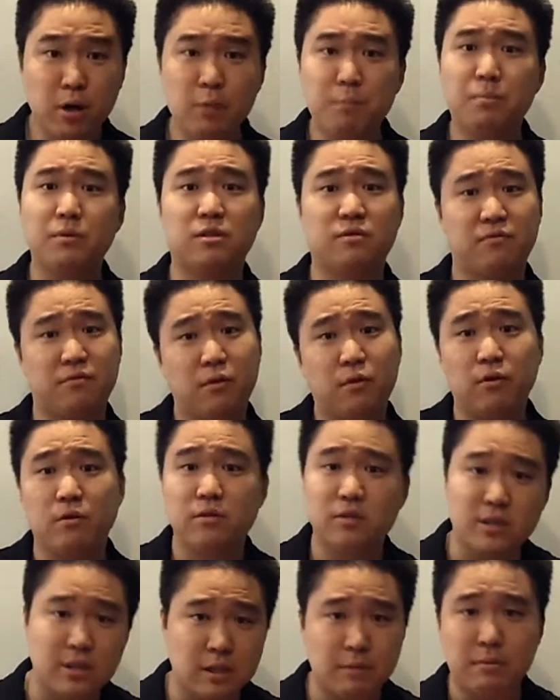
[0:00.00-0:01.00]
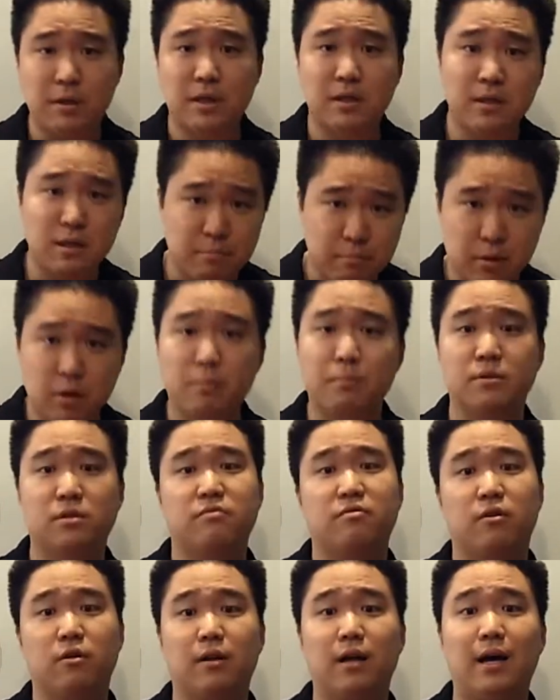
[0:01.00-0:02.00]
purposeful, seemingly
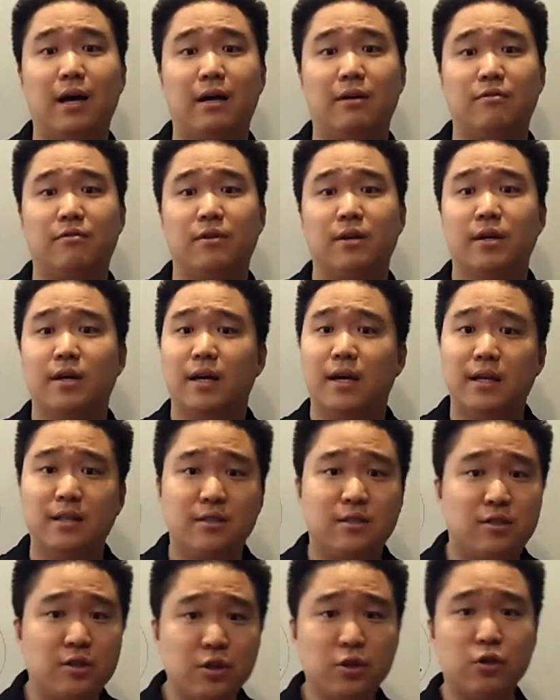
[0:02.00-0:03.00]
purposeful life, and